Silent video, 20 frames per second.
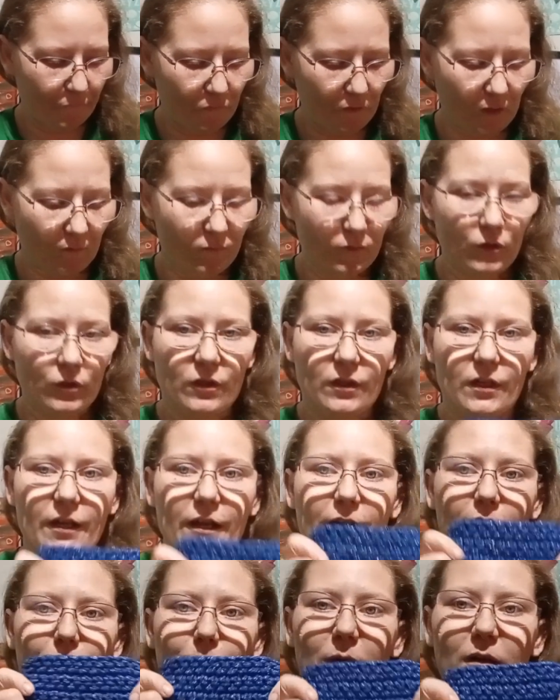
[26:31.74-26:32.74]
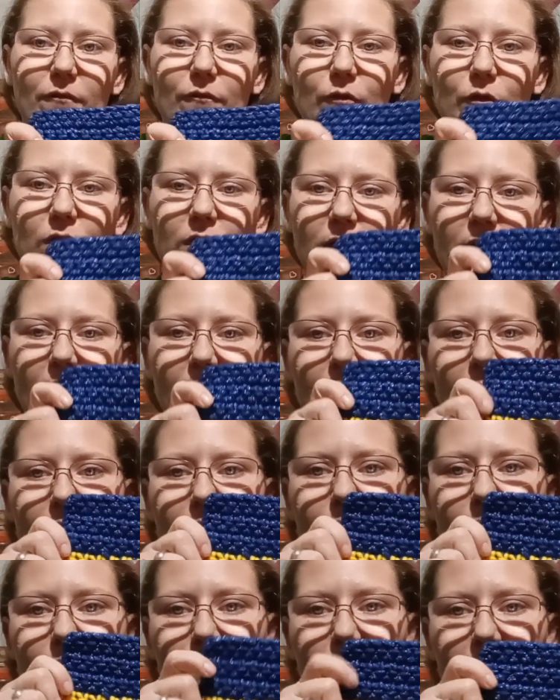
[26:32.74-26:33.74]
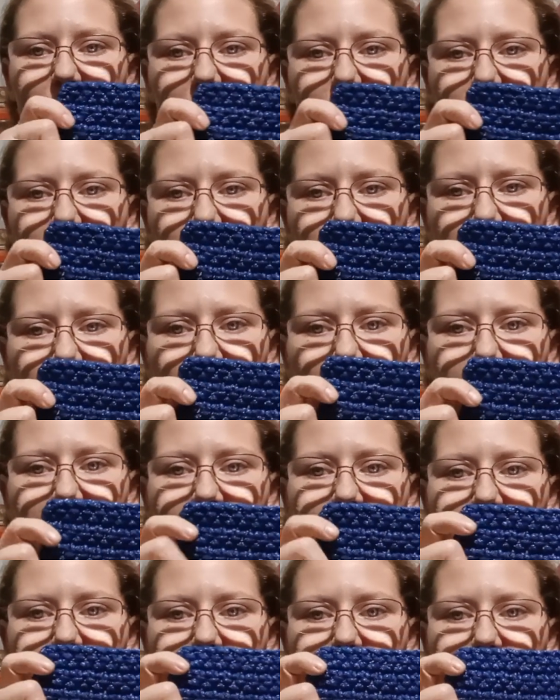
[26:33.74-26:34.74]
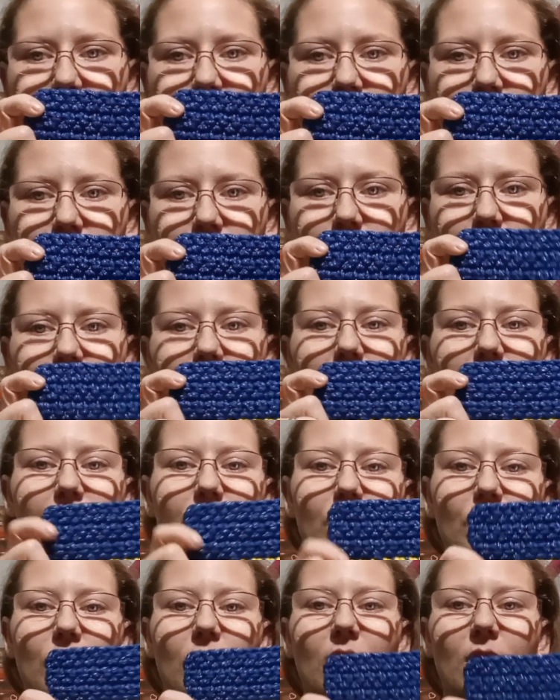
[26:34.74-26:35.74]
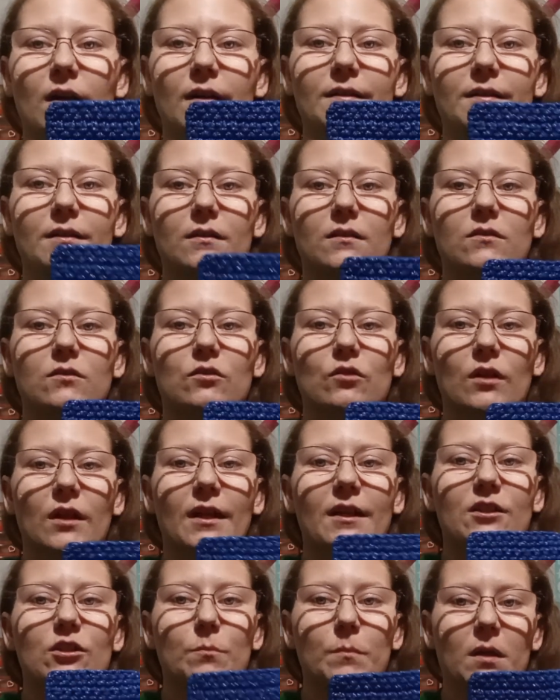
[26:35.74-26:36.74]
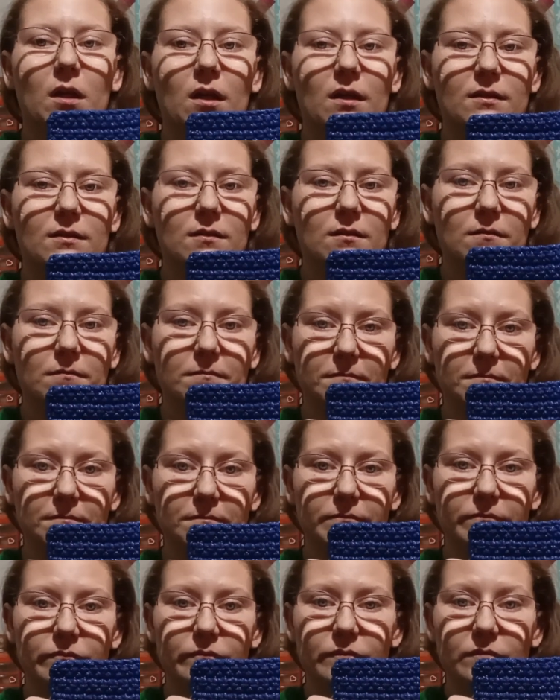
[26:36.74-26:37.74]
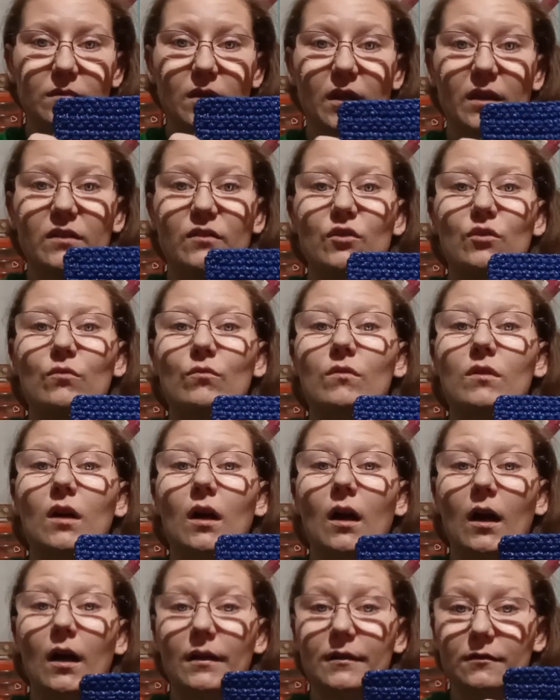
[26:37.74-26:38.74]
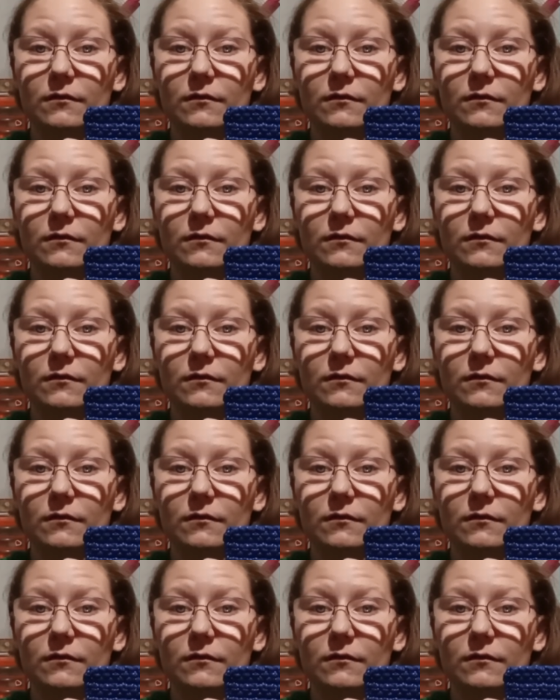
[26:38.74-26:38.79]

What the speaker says: 4.5 by 4.5 inch scrubbies. They do not scratch pots. They do not.